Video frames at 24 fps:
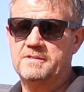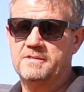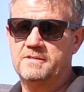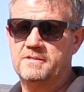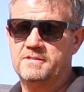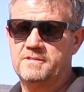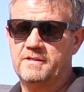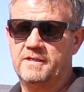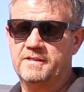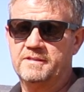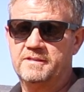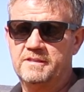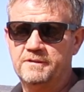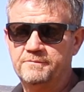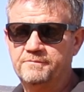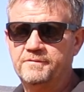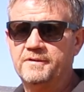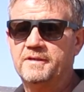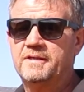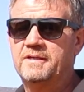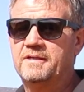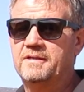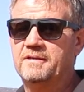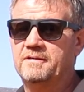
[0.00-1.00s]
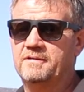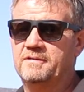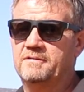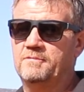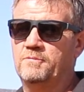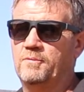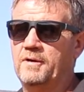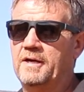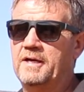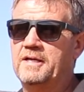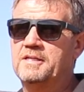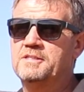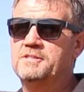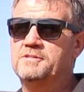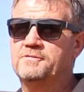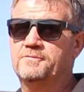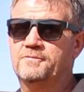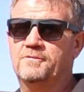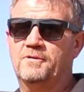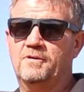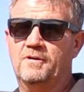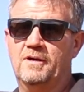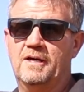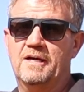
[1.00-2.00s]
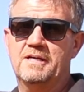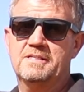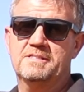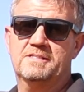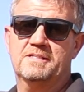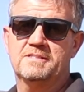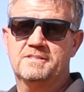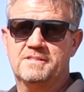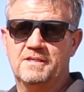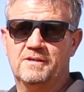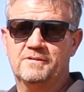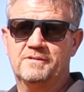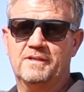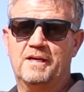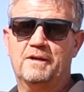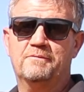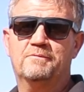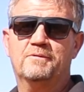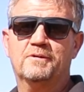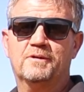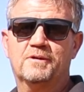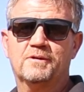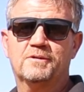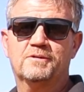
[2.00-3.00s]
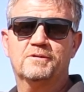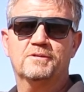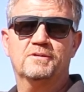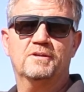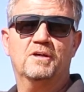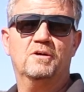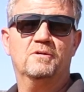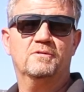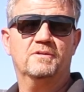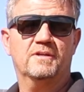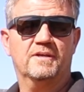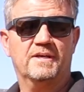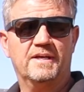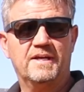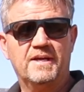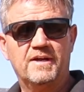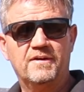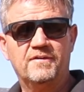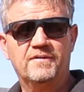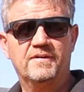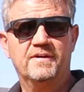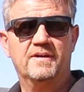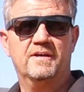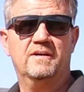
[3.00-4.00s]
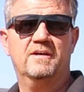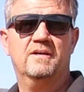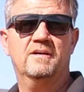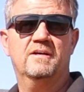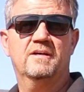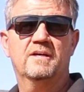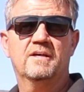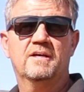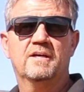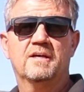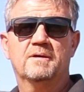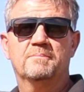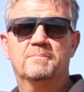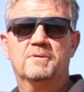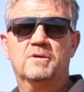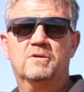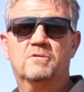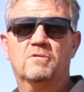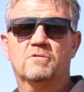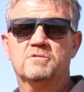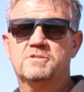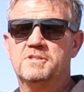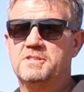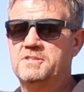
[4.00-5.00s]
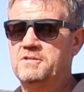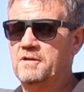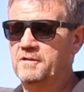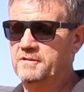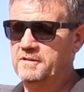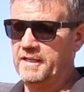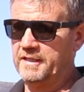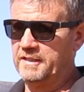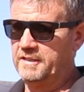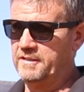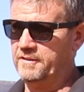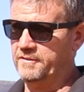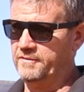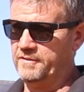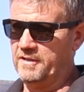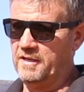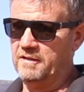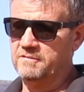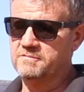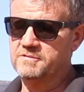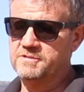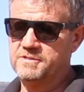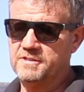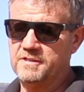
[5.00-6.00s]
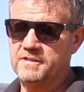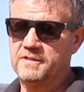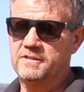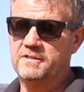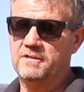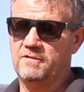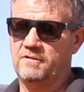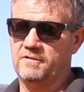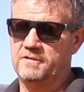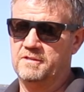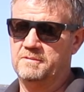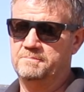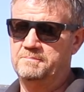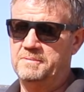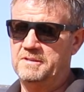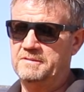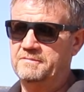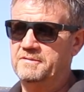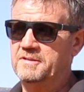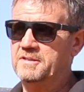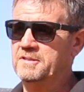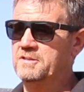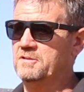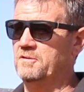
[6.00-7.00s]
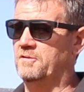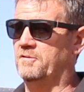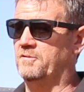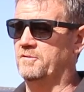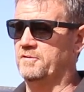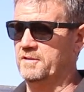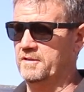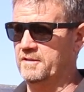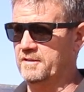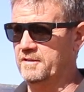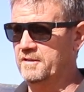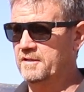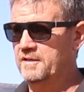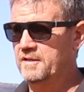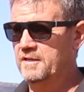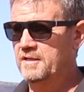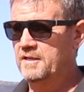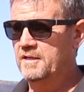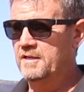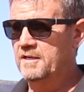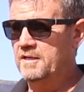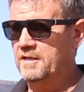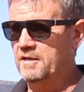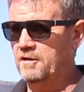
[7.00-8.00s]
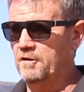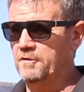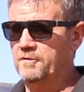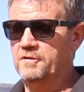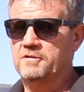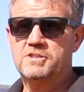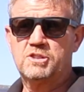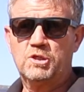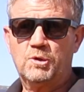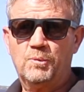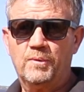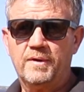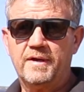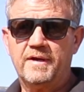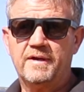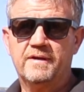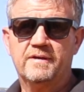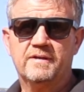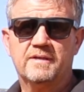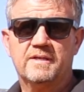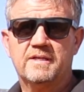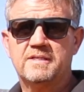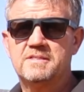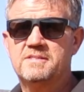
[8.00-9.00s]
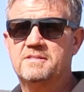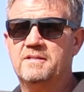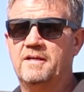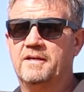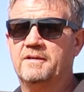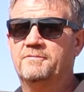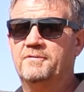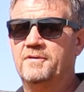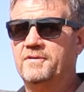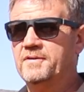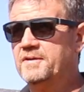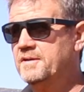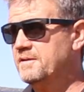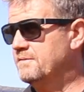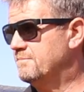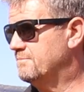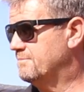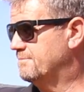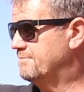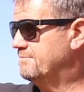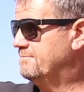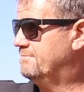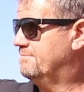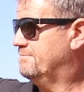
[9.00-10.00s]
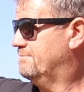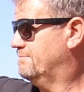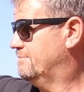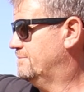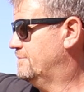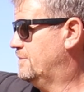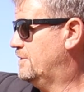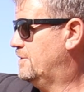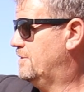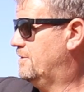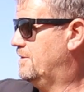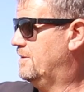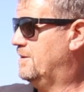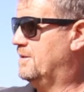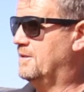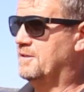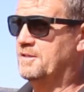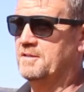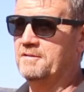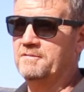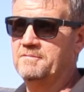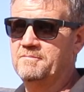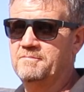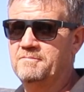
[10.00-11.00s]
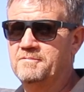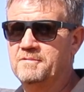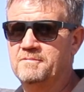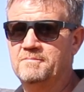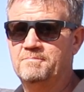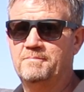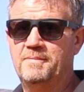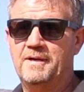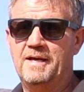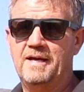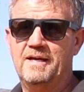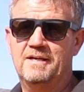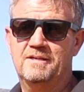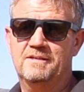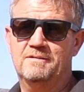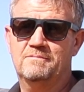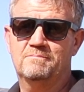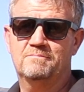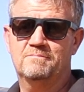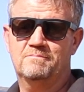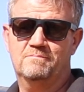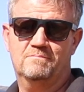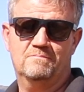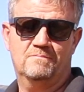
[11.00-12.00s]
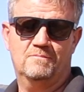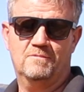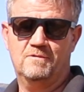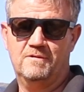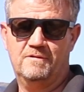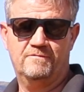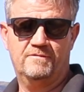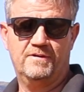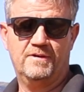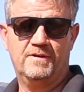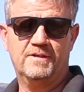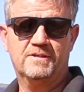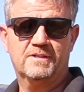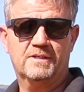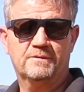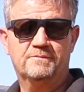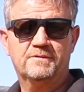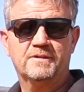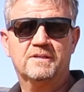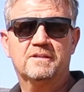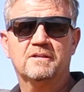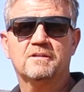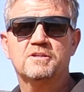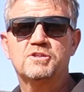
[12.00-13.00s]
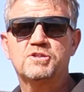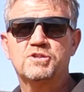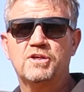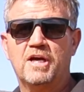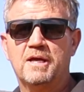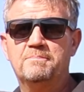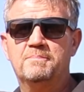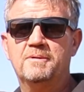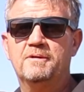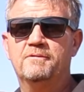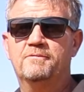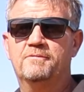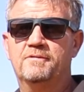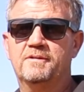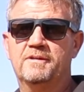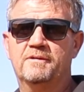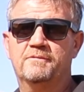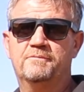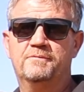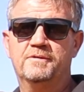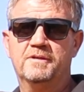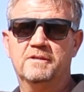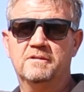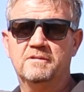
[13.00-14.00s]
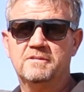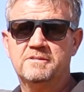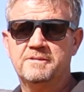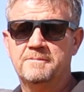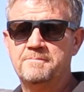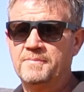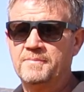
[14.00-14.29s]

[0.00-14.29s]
scientific ways for us in South Africa to know the area, because it's not like a round circle on a pivot, or a square. It's like uh, a very difficult shape, if the field.